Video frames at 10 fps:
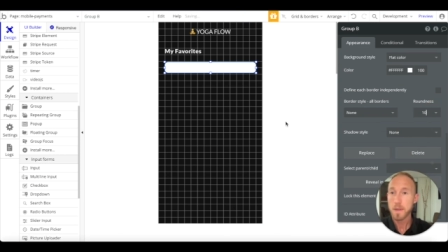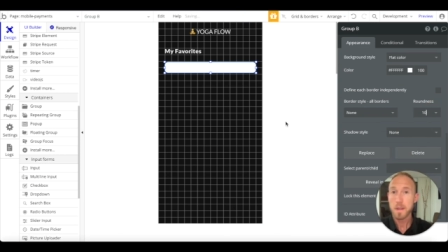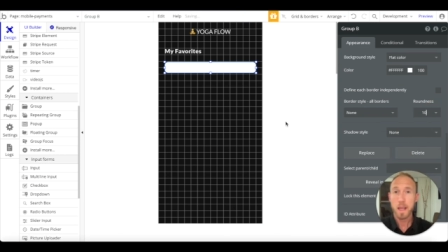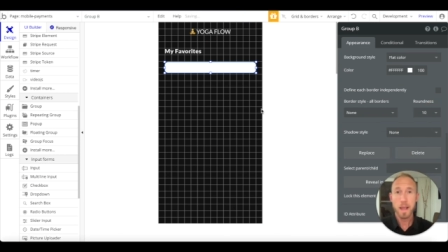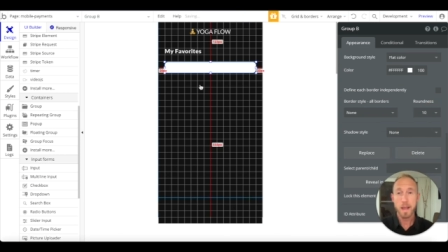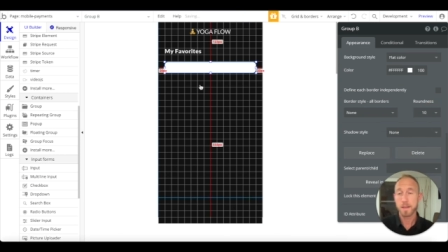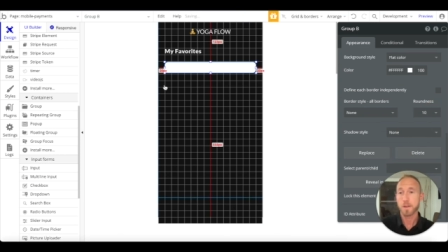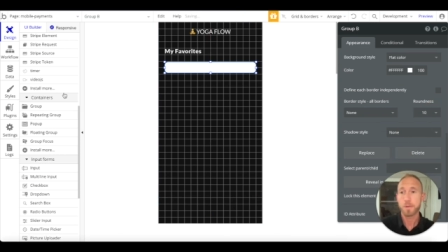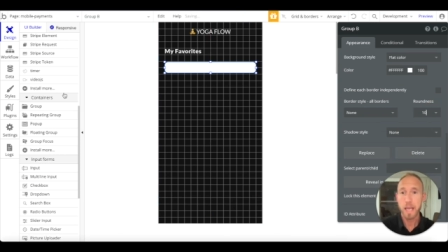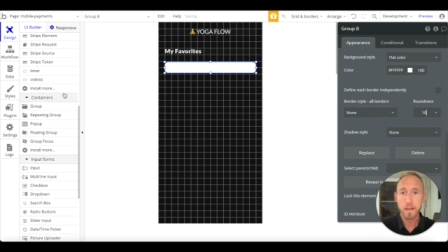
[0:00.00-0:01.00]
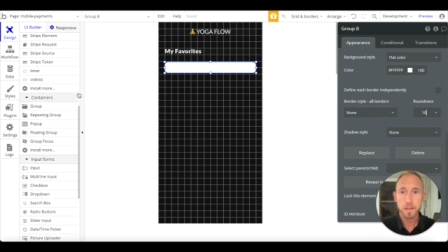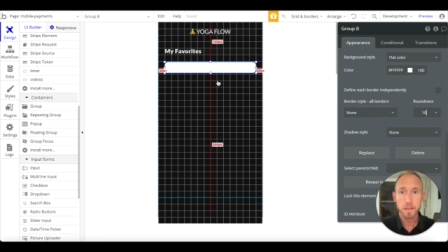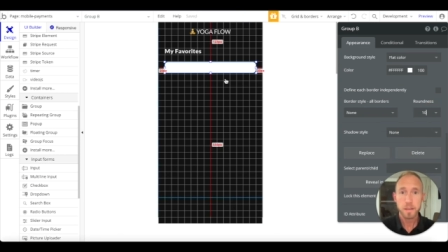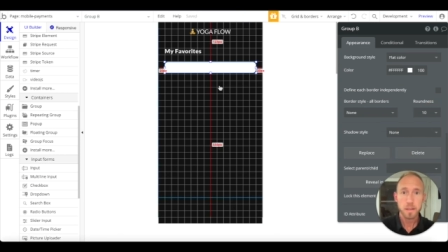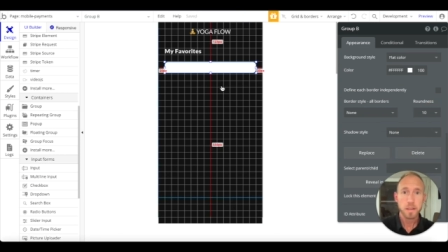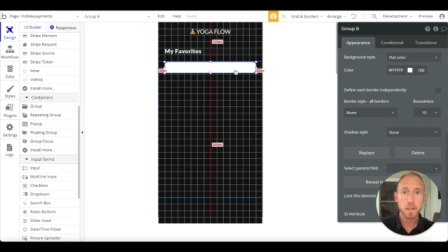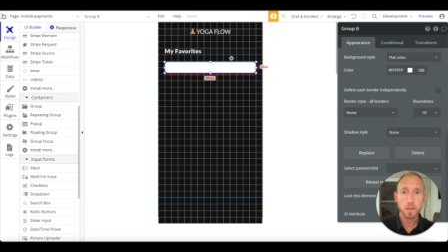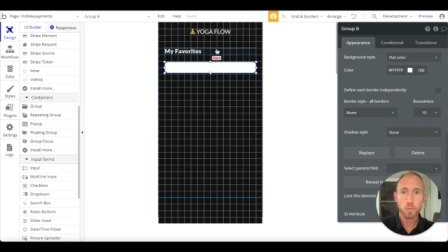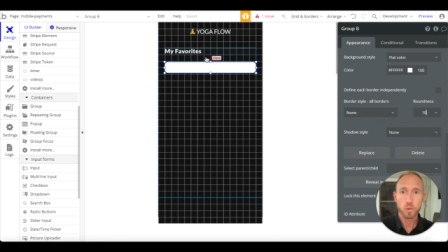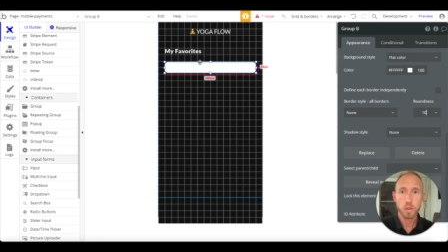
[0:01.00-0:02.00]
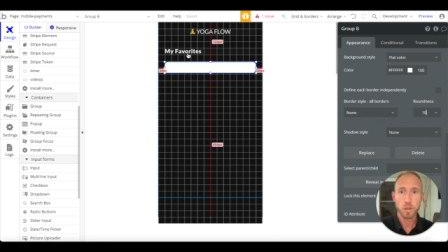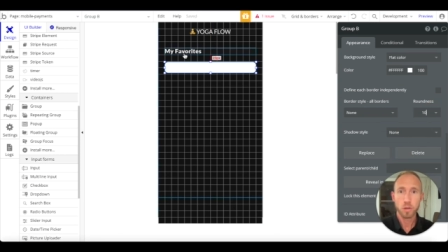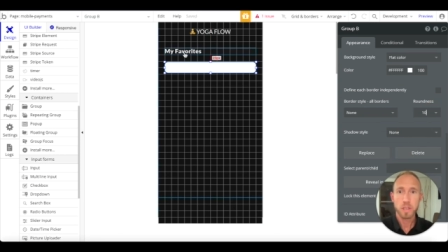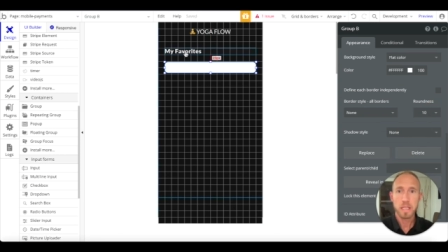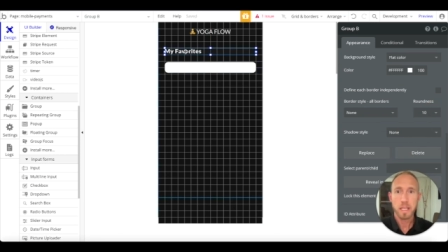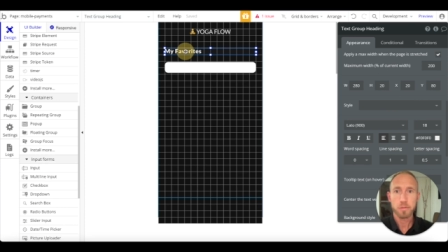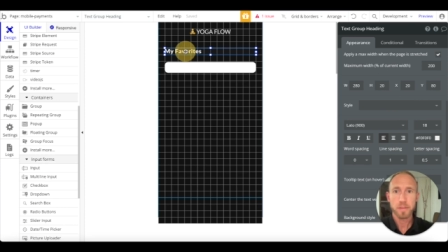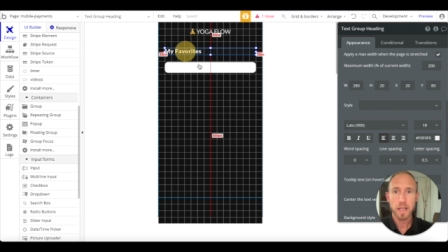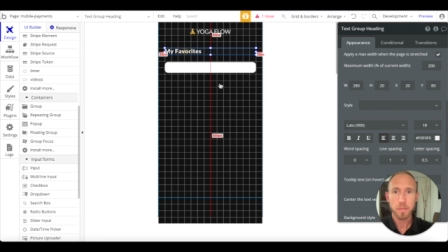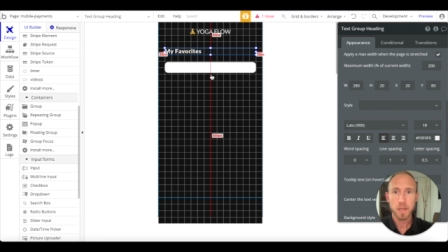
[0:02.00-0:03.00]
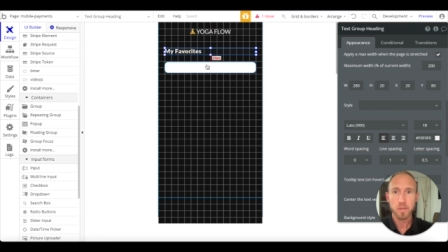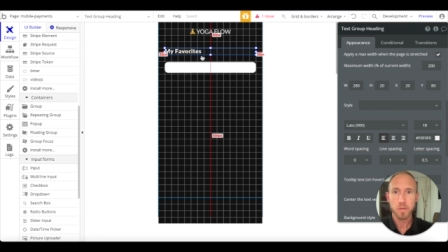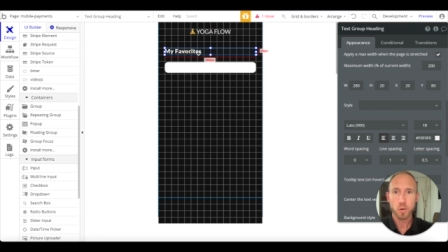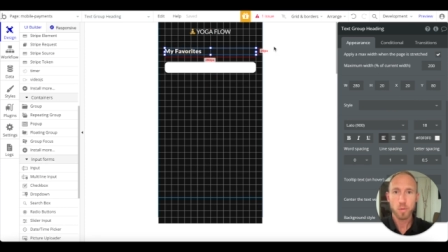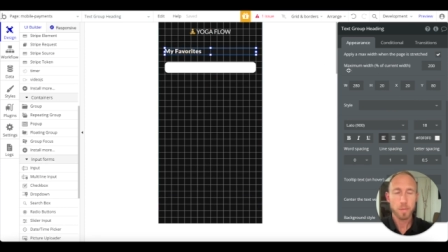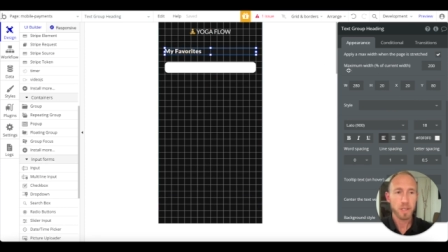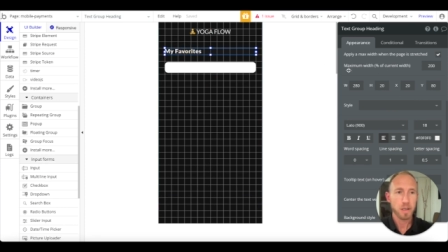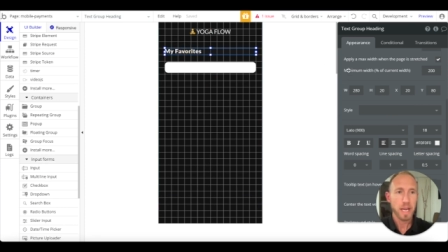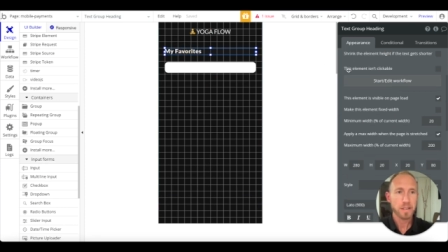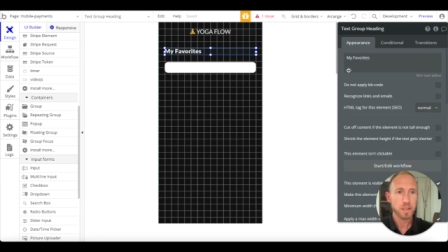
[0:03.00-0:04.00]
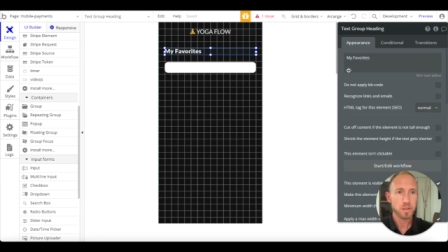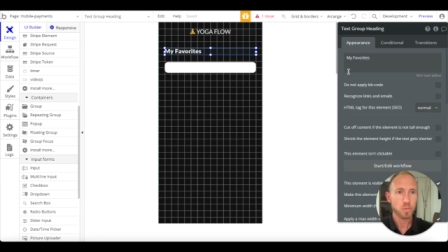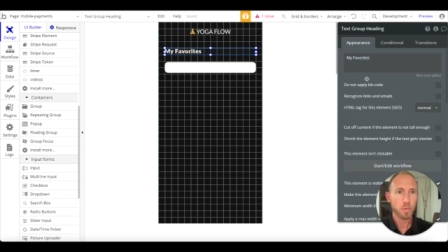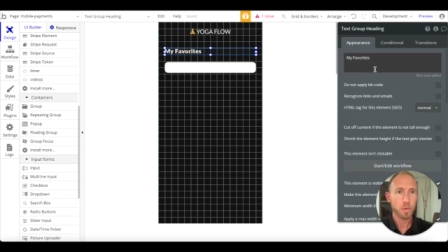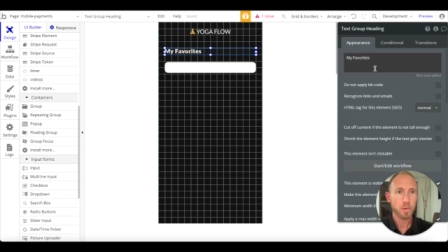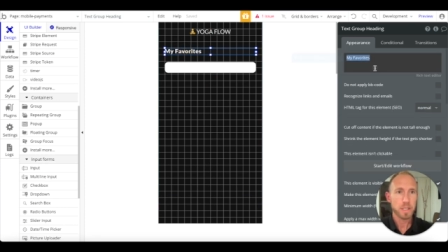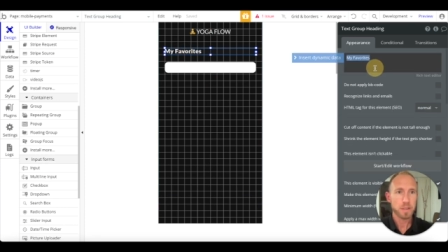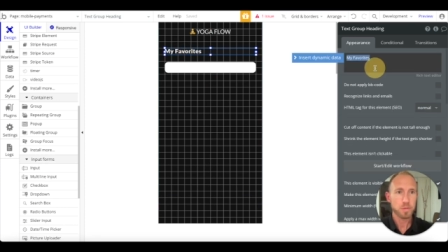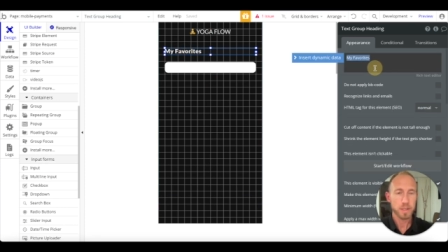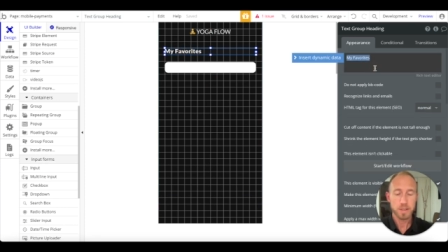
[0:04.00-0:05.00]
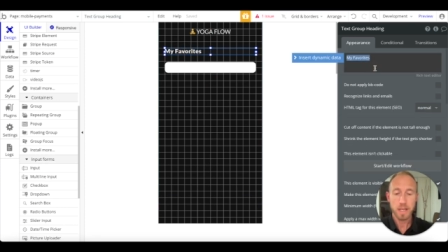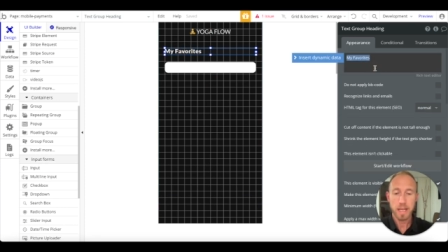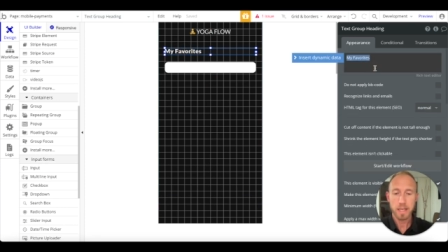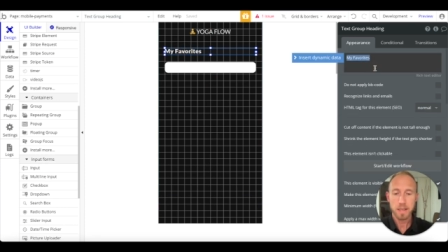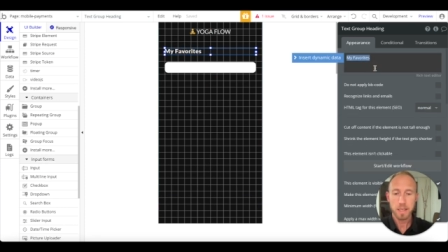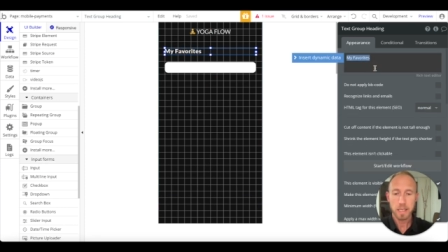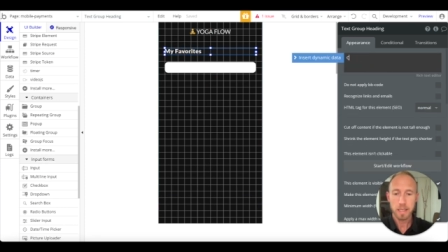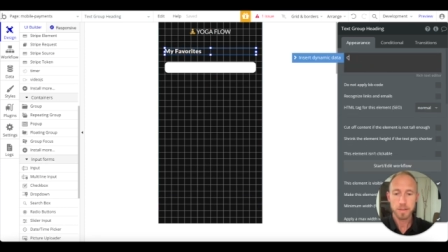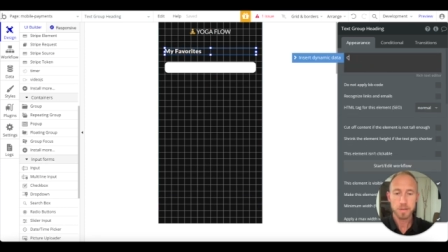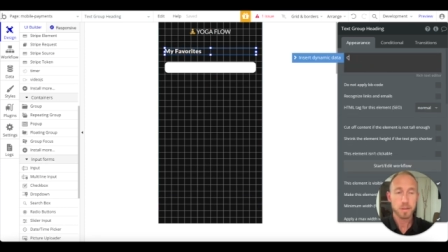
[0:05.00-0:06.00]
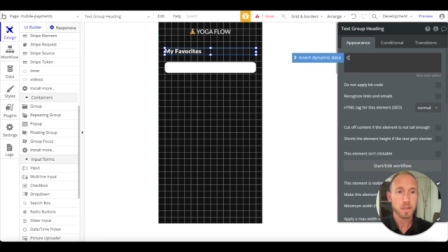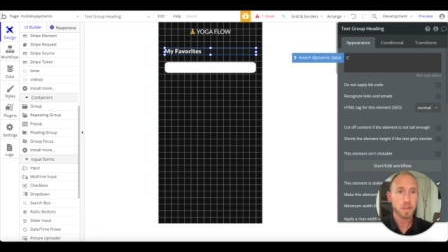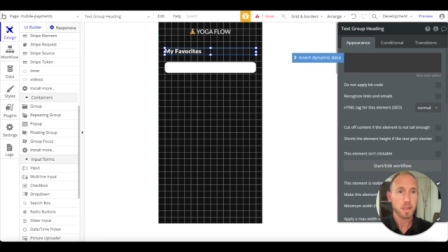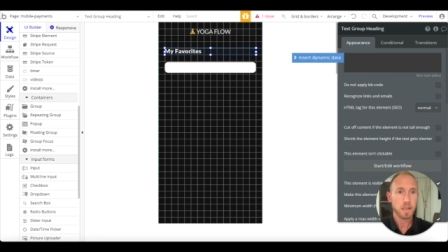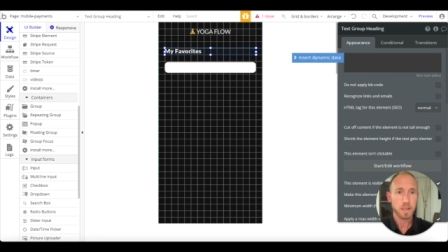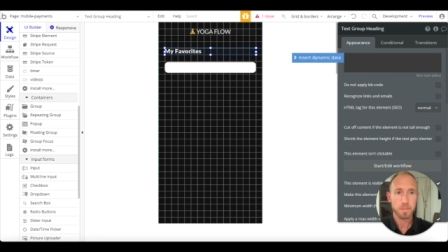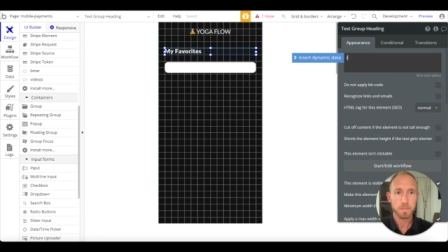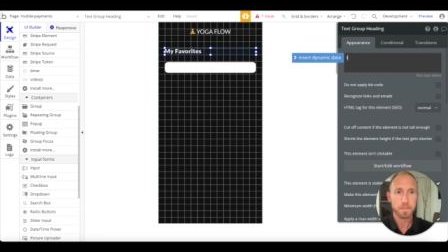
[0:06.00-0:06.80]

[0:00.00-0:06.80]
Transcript: and okay we're looking like we've got a bit of a form up here actually so what we want this one to say is um,